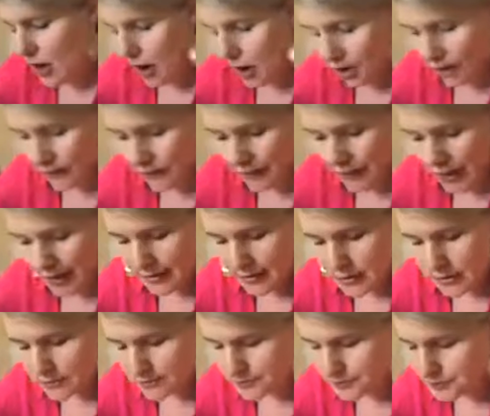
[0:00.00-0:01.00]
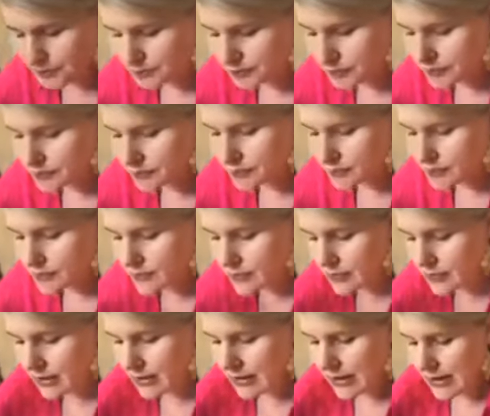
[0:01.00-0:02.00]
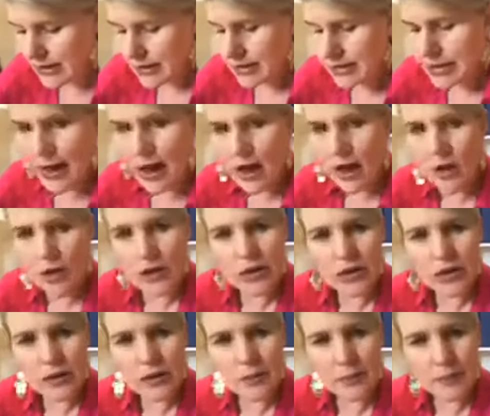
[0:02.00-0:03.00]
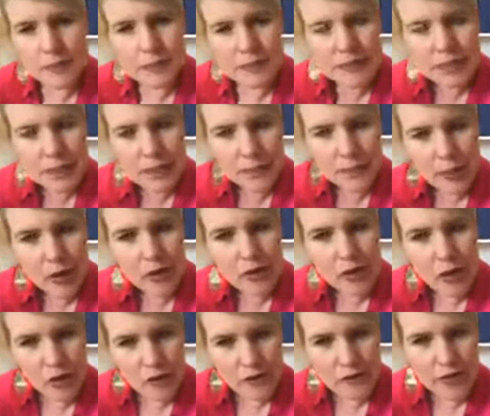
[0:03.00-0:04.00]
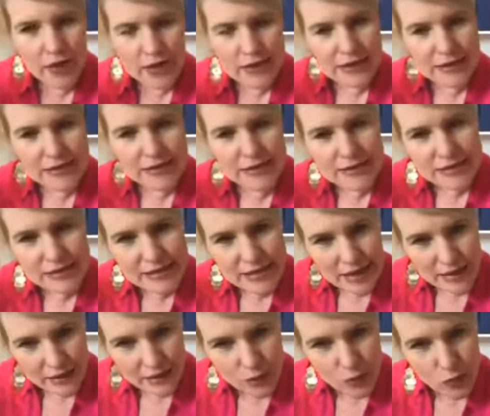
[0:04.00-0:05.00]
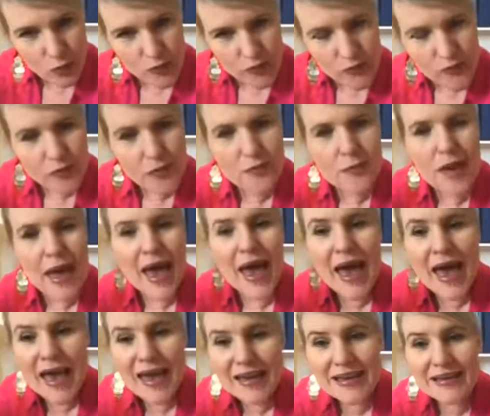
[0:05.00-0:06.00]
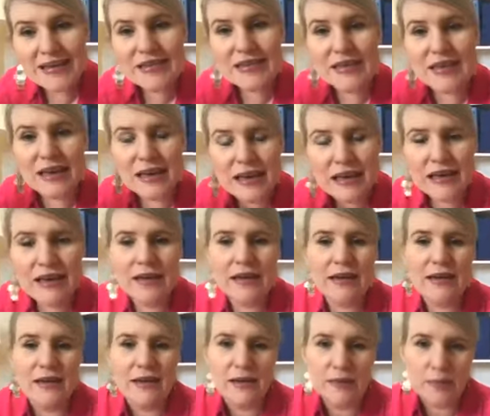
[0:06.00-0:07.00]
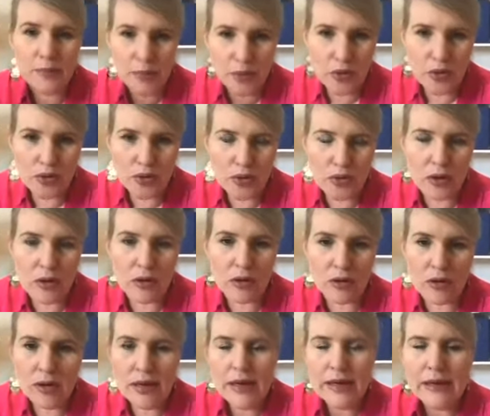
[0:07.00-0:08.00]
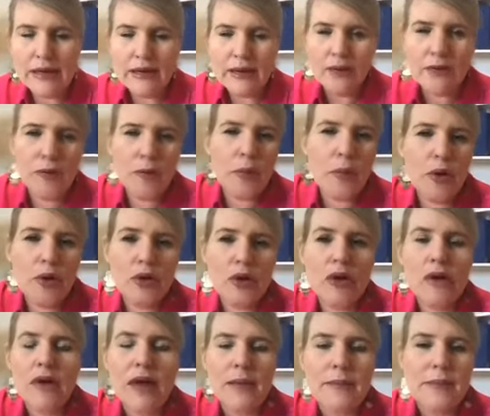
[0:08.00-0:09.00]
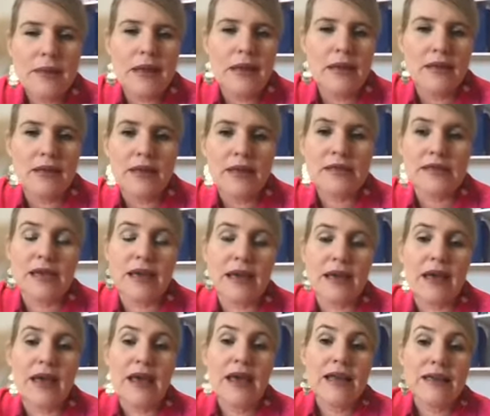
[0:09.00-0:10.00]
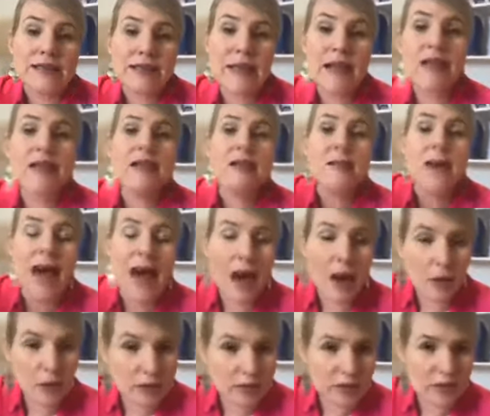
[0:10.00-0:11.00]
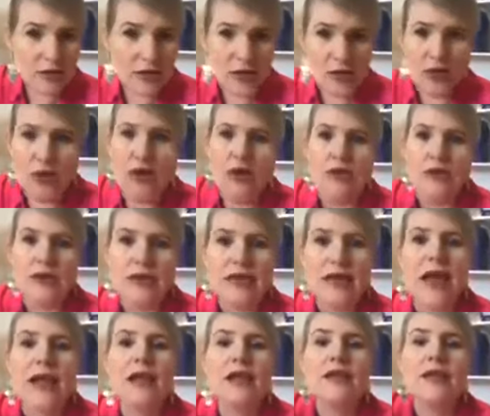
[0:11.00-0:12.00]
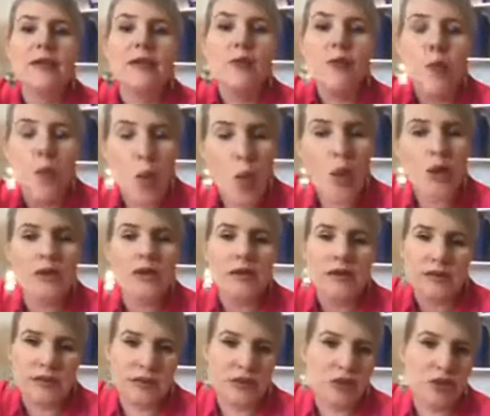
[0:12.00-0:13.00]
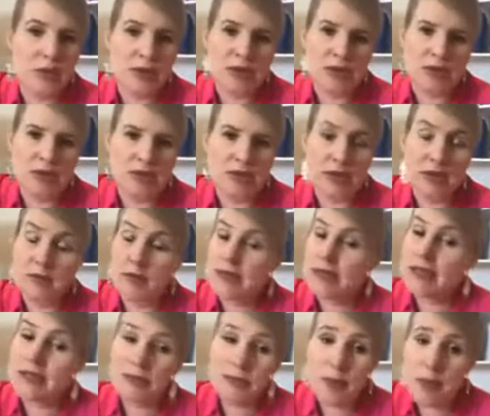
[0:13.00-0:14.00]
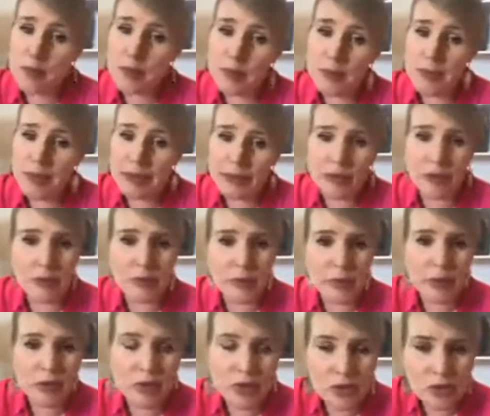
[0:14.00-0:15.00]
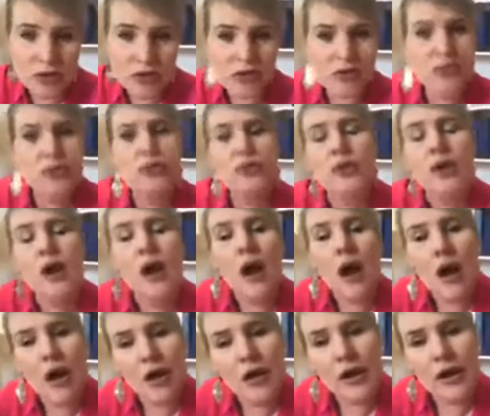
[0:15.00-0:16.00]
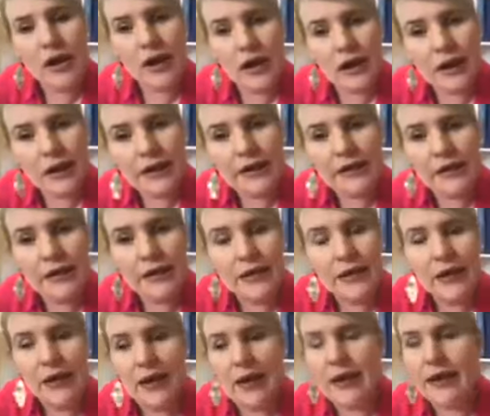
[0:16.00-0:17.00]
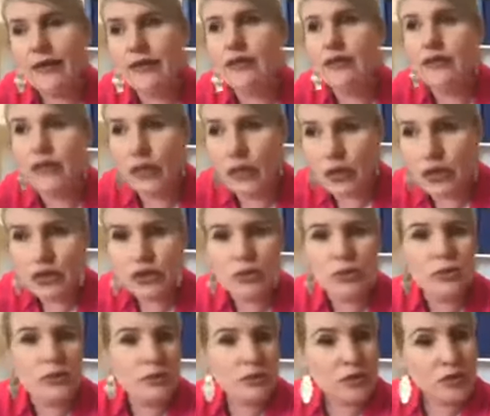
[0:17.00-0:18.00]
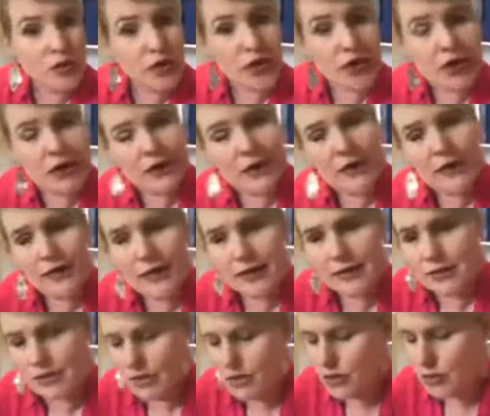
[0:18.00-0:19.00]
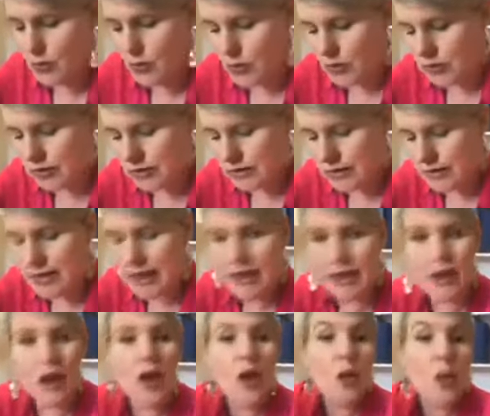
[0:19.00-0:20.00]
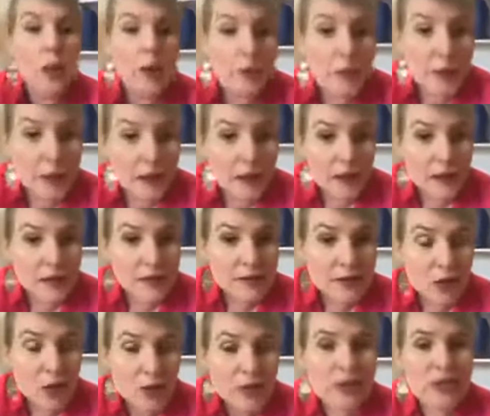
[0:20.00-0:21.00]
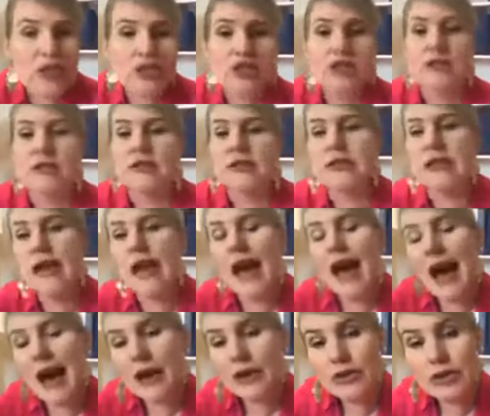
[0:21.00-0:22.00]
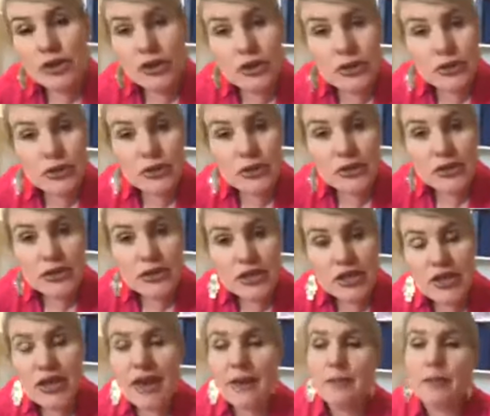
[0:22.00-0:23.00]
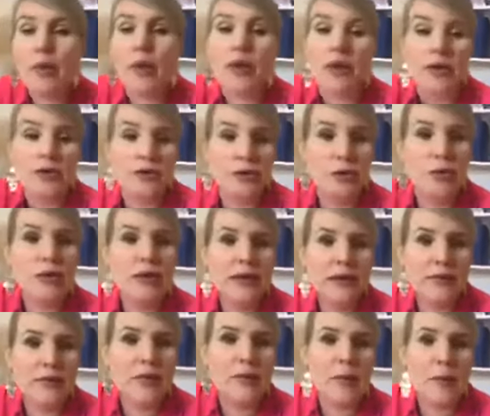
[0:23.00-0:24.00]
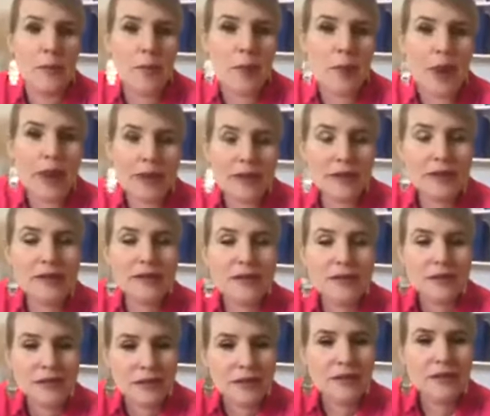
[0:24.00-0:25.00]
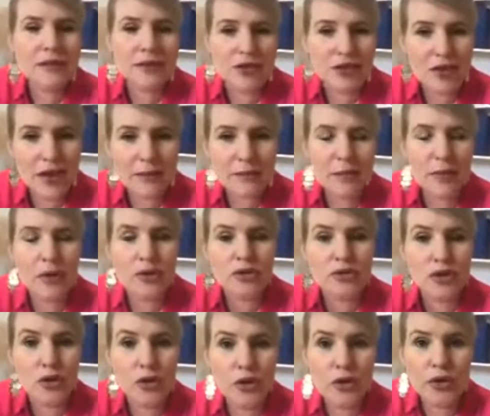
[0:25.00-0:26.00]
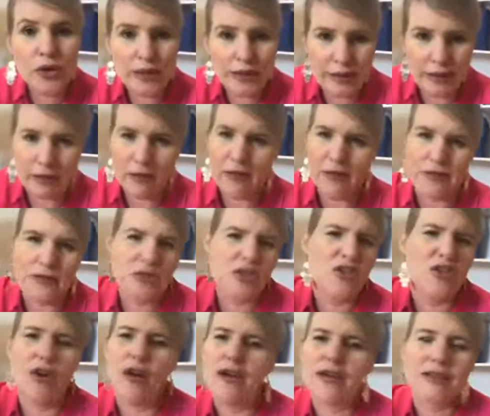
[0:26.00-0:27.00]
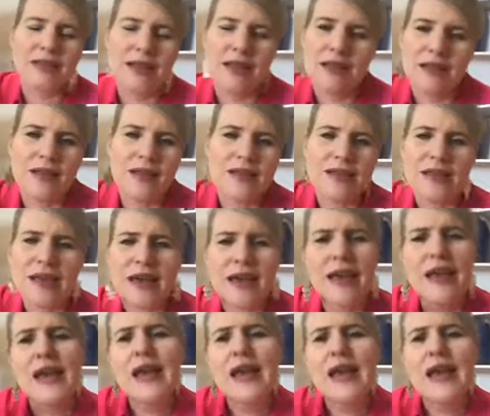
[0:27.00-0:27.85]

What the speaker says: on that. Now, the second part of that is set the whiffham and clear protocol. Now, for protocol, I mean things like tell them how it's going to go. Tell them what the situation is going to be. Some people might not be used to online and virtual training. And so you want to say when they can ask questions, how to use the chat box. You want to give them a practice in the chat box early on. So you're asking things like,